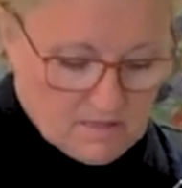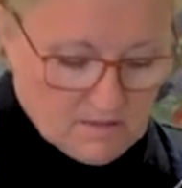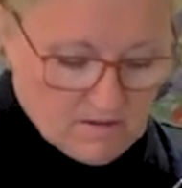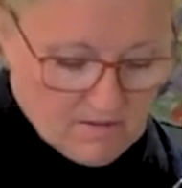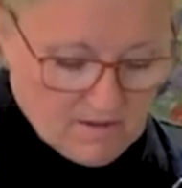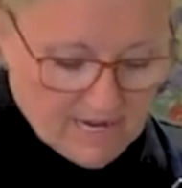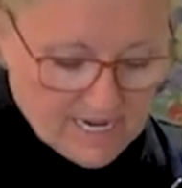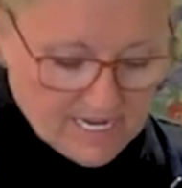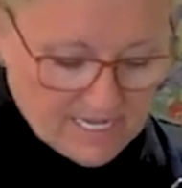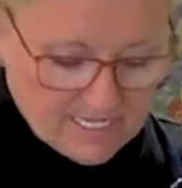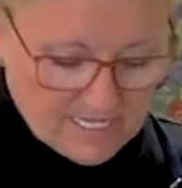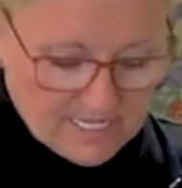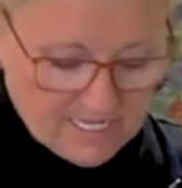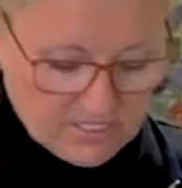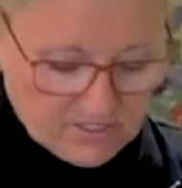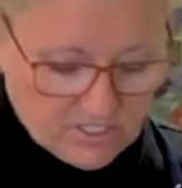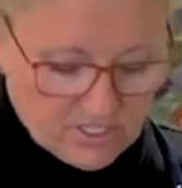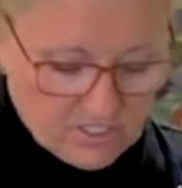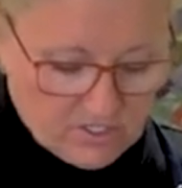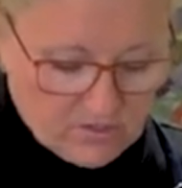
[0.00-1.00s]
all right,
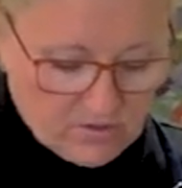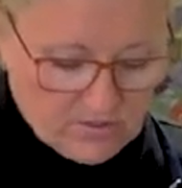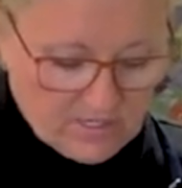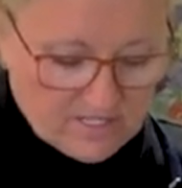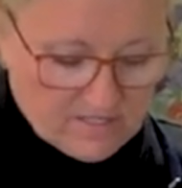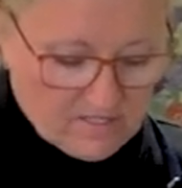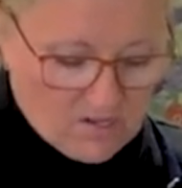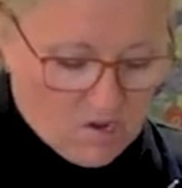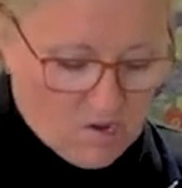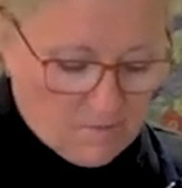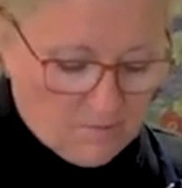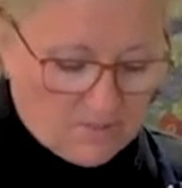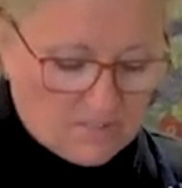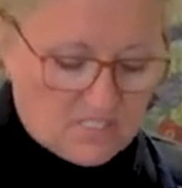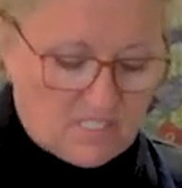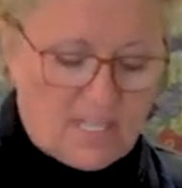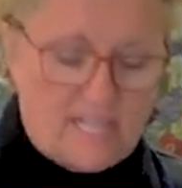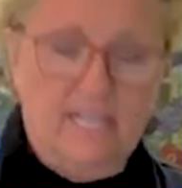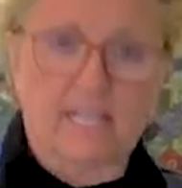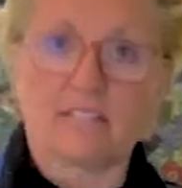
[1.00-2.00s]
into, it's
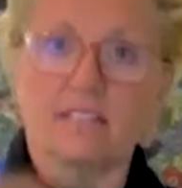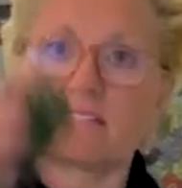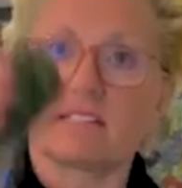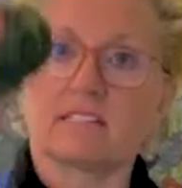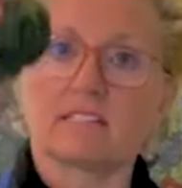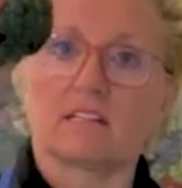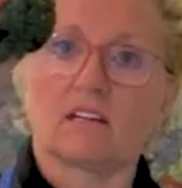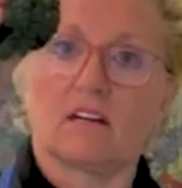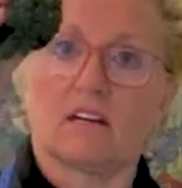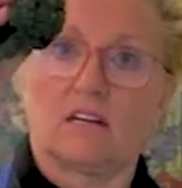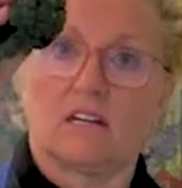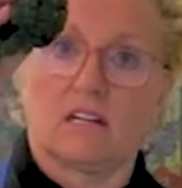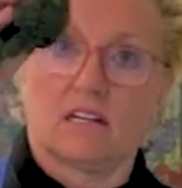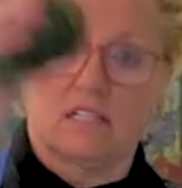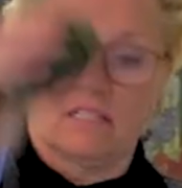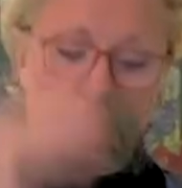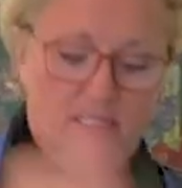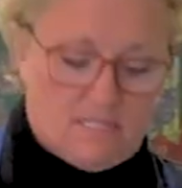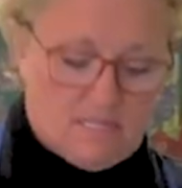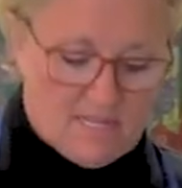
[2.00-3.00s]
almost like a
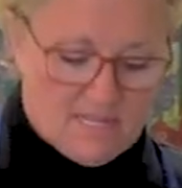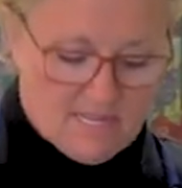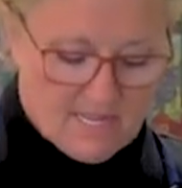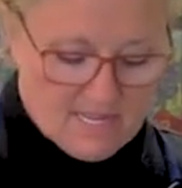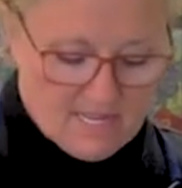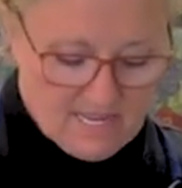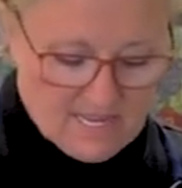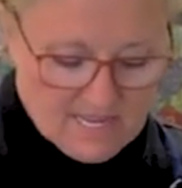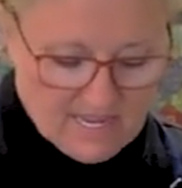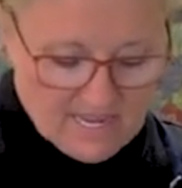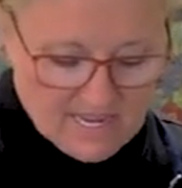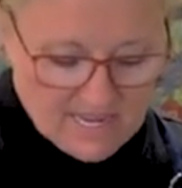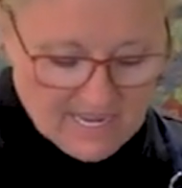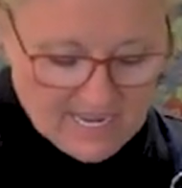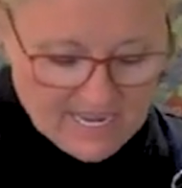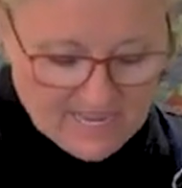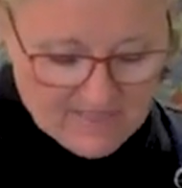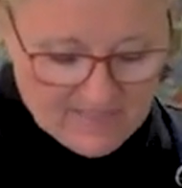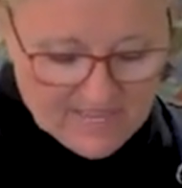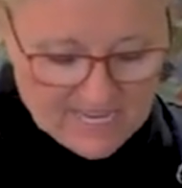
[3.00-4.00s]
cigar.
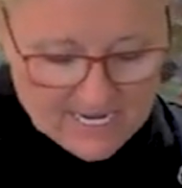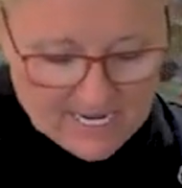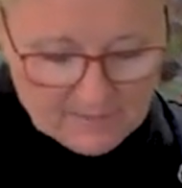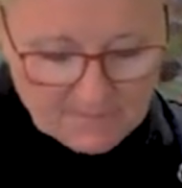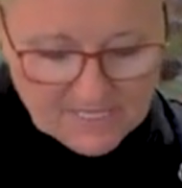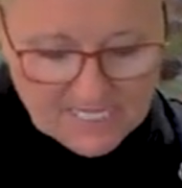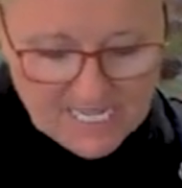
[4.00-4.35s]
And then I'm